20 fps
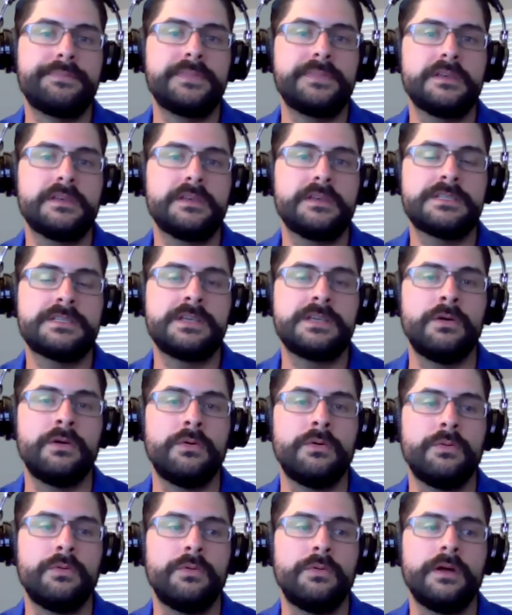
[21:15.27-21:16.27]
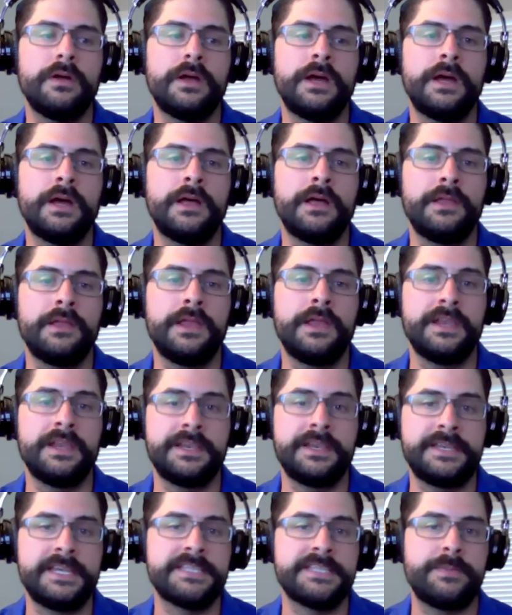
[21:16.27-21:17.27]
So in
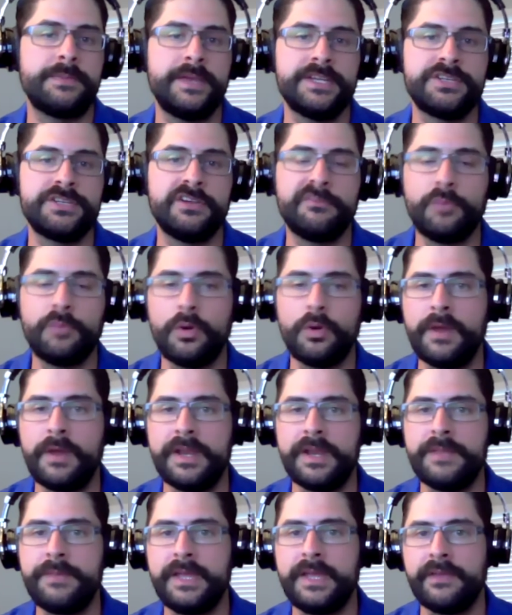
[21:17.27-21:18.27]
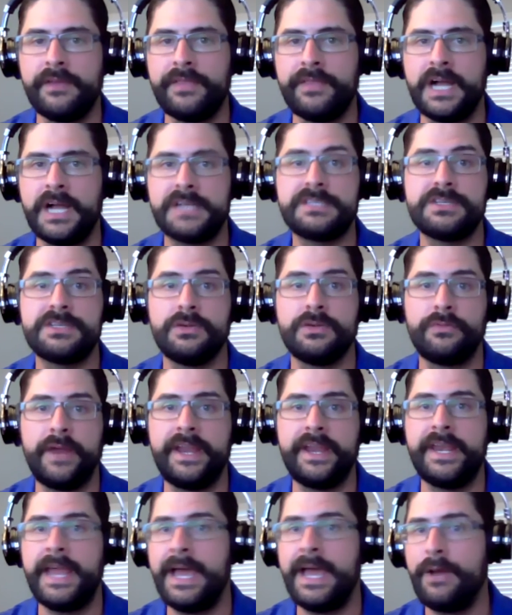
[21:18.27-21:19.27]
anticipation of more money being unlocked. So
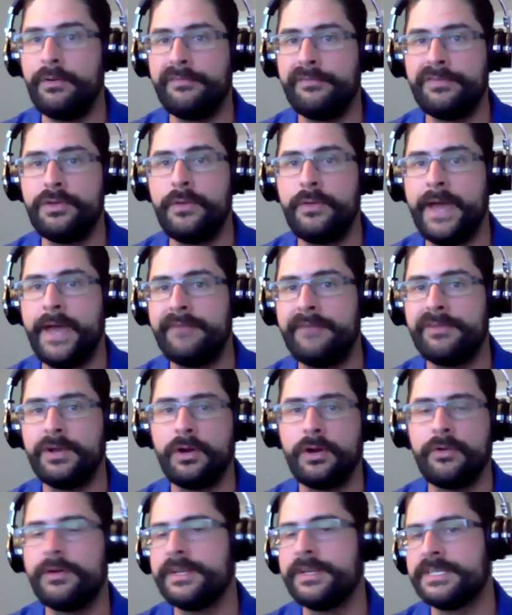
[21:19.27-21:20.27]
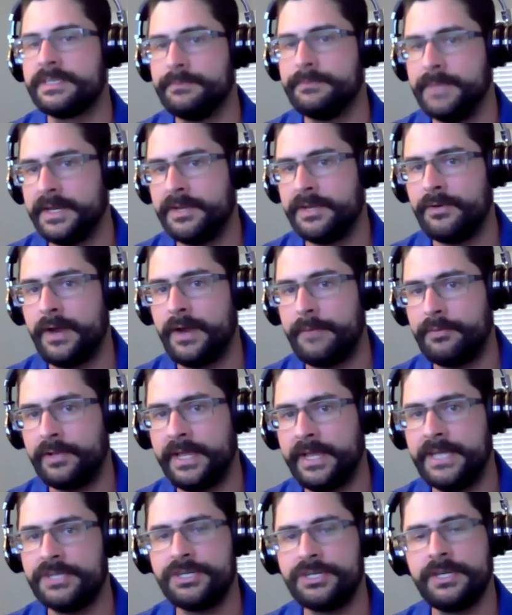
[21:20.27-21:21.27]
right now, if you haven't already submitted your
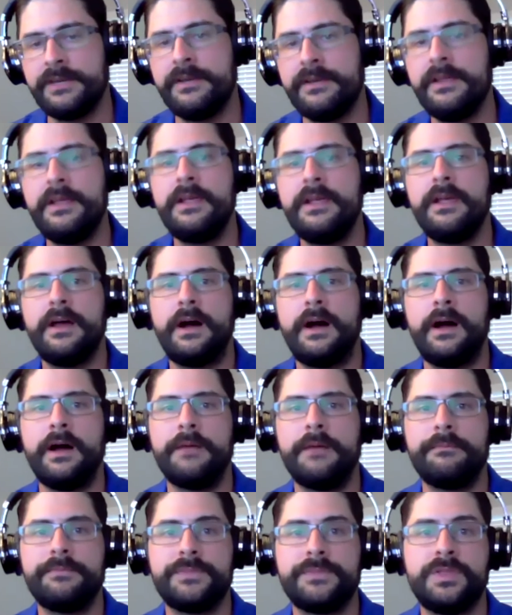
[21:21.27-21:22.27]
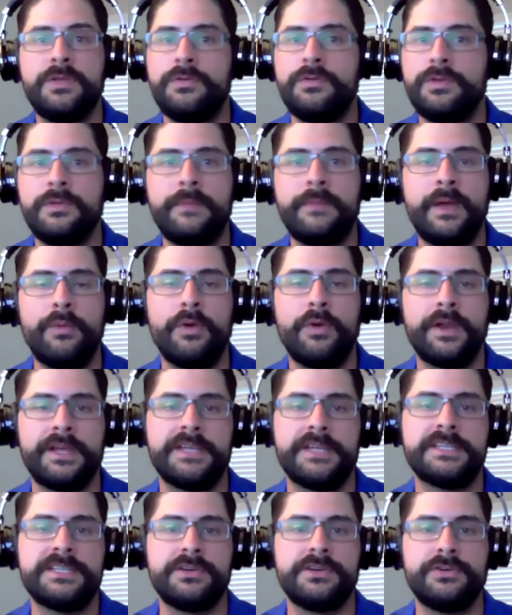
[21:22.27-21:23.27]
application, you may want to
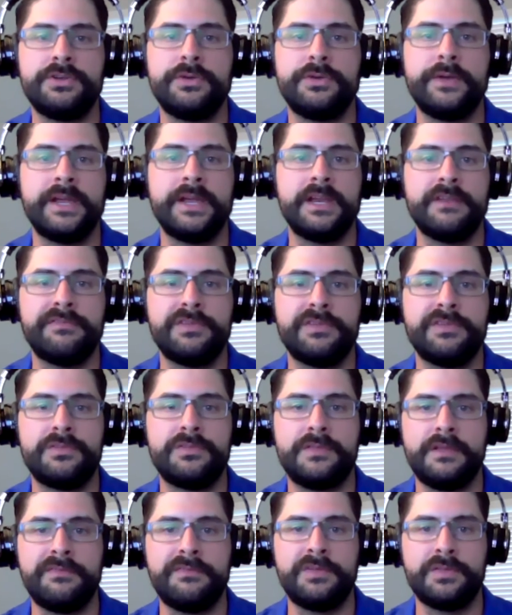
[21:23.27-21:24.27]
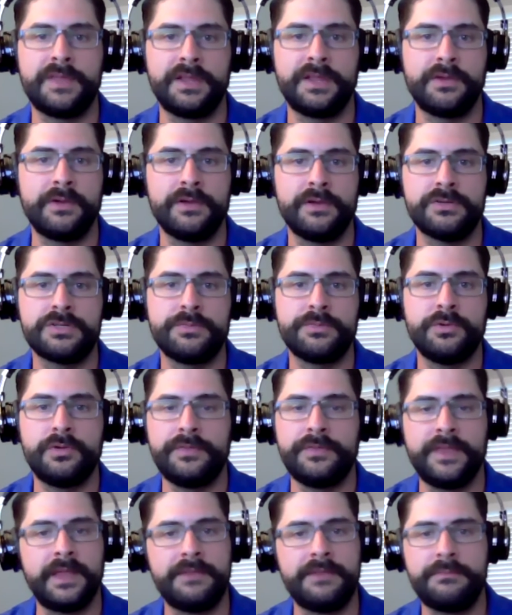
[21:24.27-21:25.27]
consider doing it if you think you're eligible
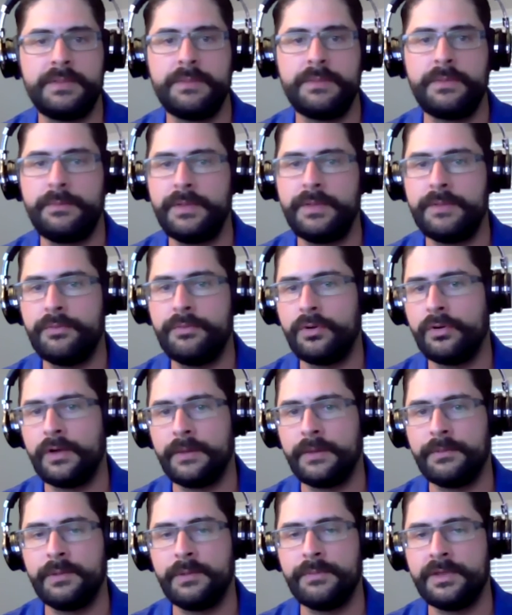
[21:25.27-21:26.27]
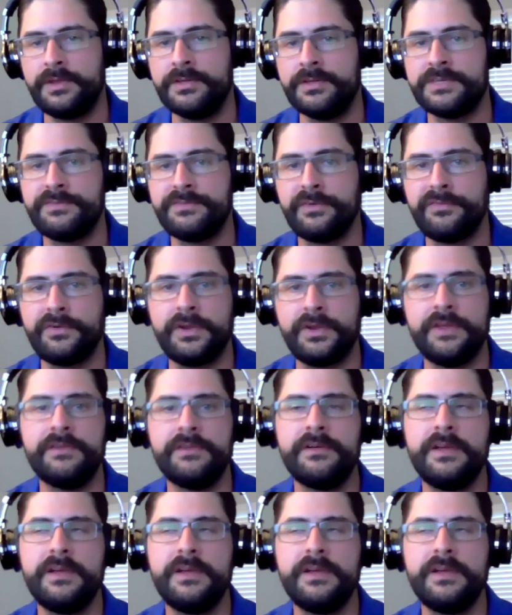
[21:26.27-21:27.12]
and that PPP program could be useful for you,